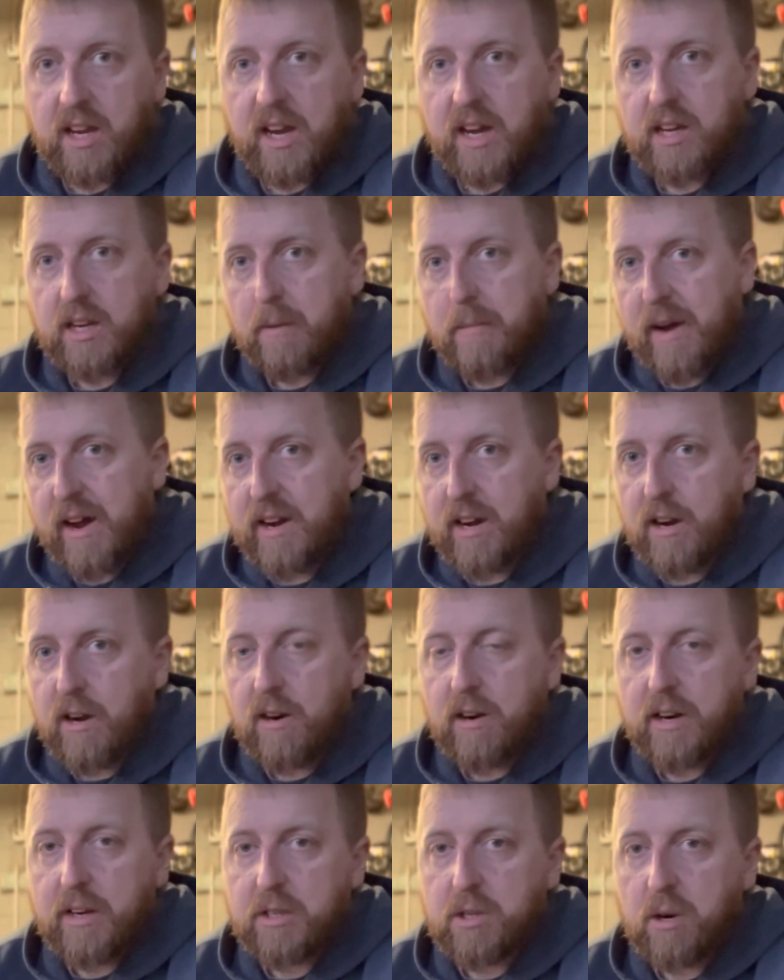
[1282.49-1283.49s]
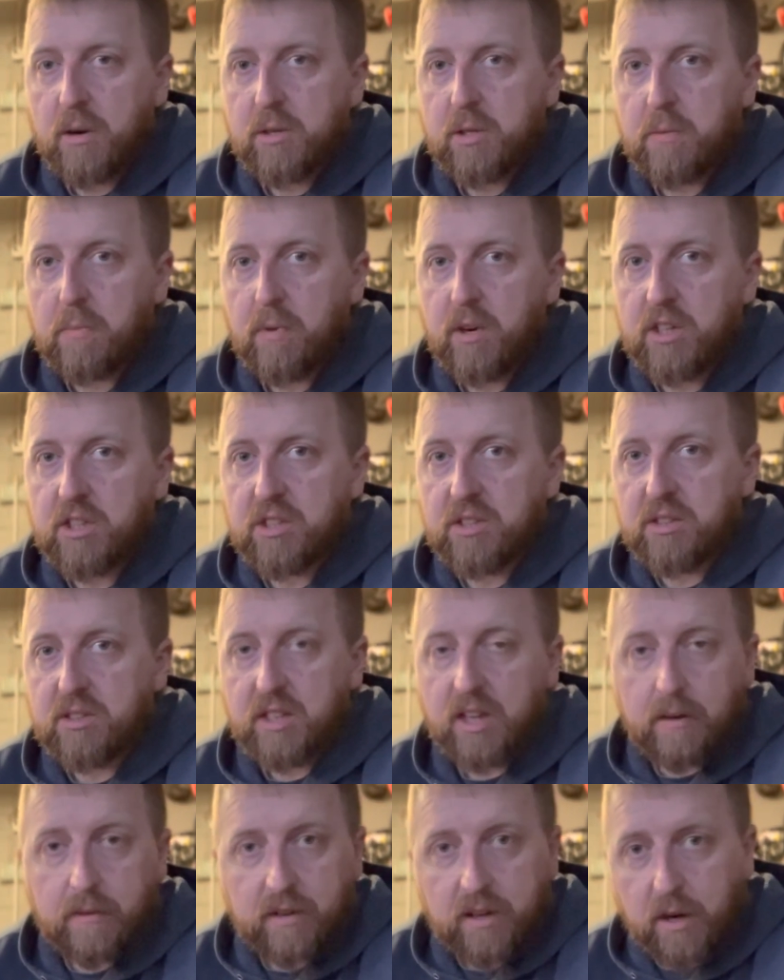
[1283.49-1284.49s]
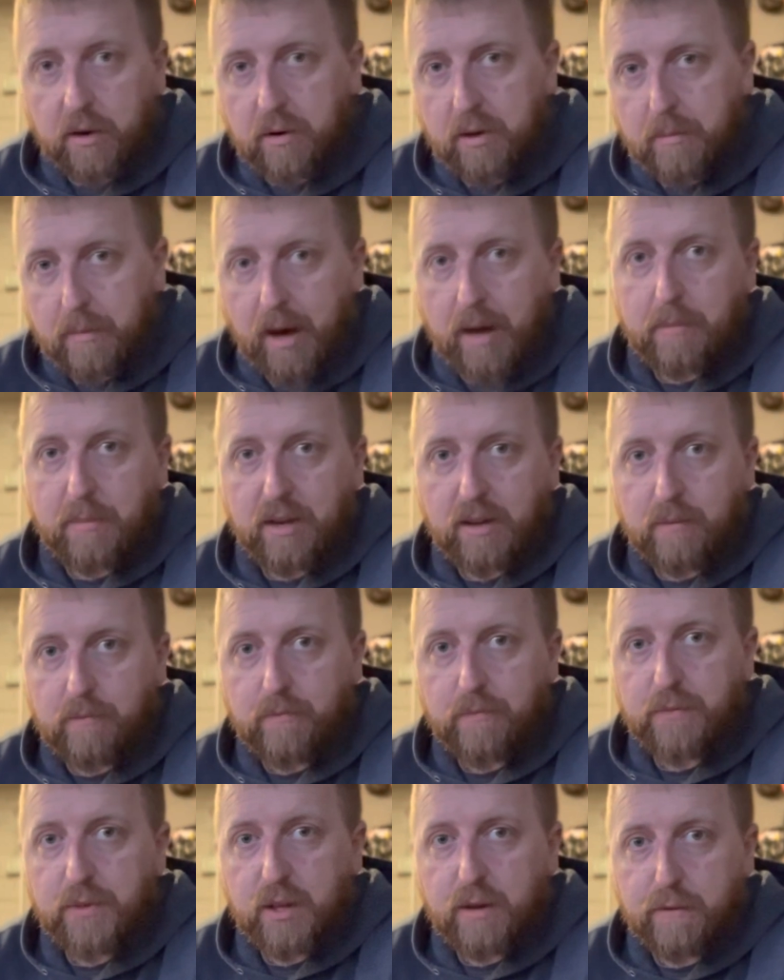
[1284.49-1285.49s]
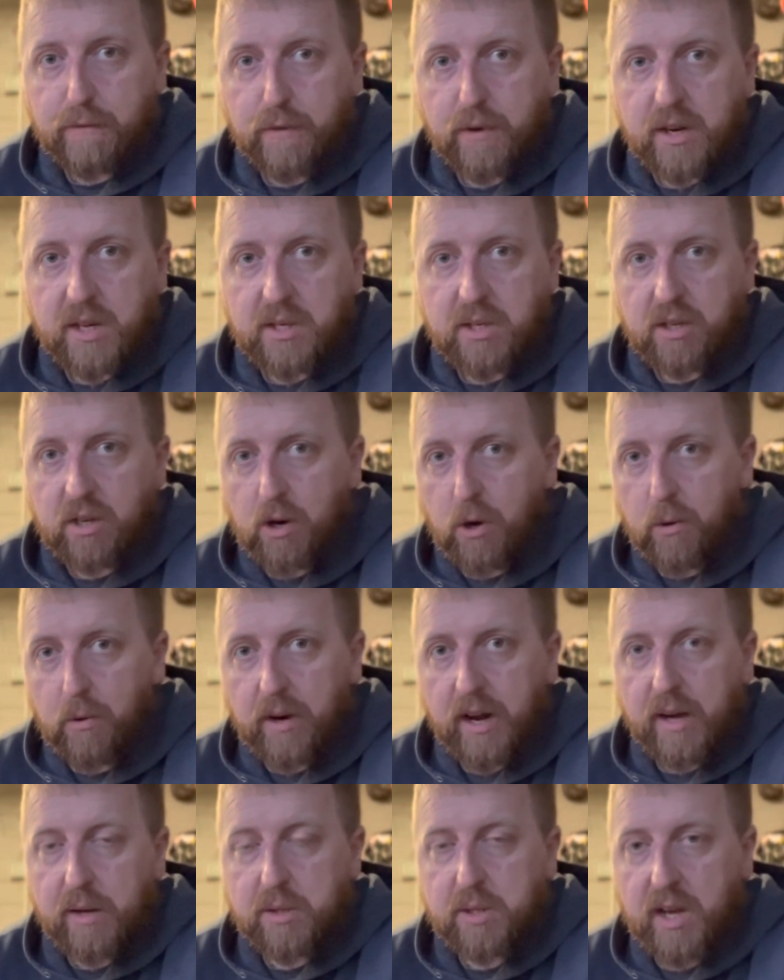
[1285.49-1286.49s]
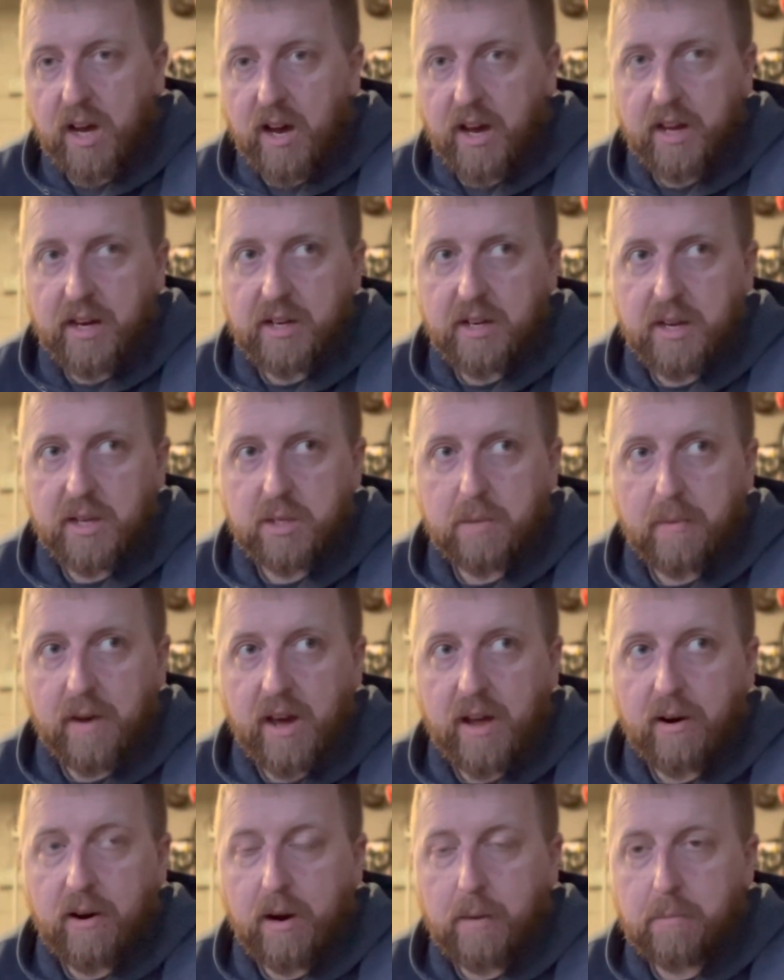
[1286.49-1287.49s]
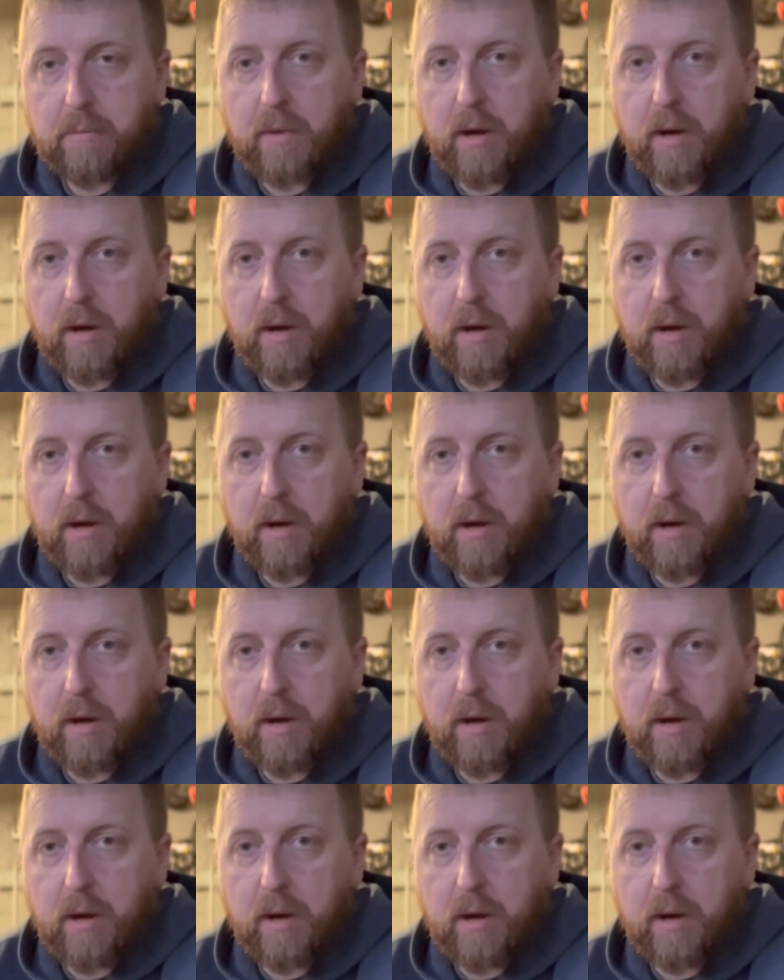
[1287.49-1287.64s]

I come out here and I turn some wrenches, even though it might be freezing cold outside. It doesn't matter.